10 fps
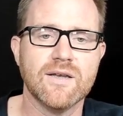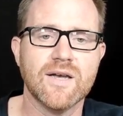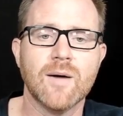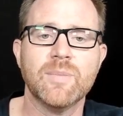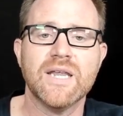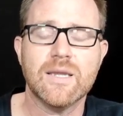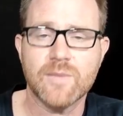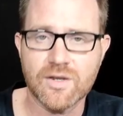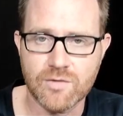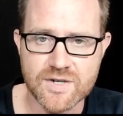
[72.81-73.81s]
company
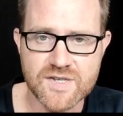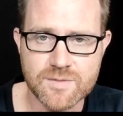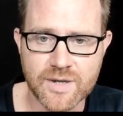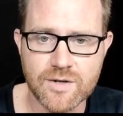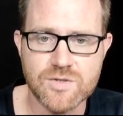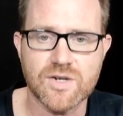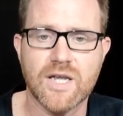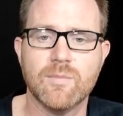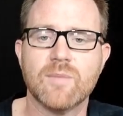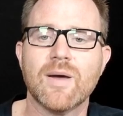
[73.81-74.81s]
email address as my
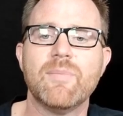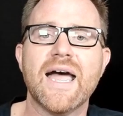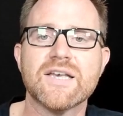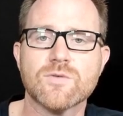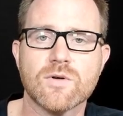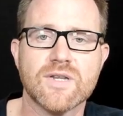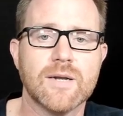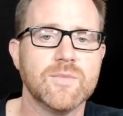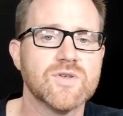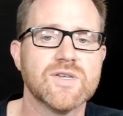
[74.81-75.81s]
username and my password that
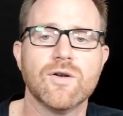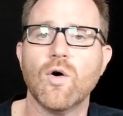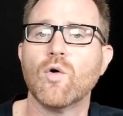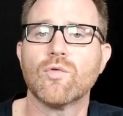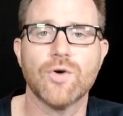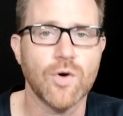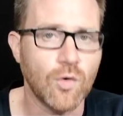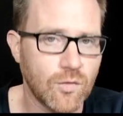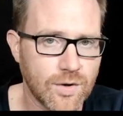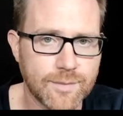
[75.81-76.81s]
I'm using over and
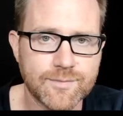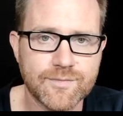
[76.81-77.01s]
over?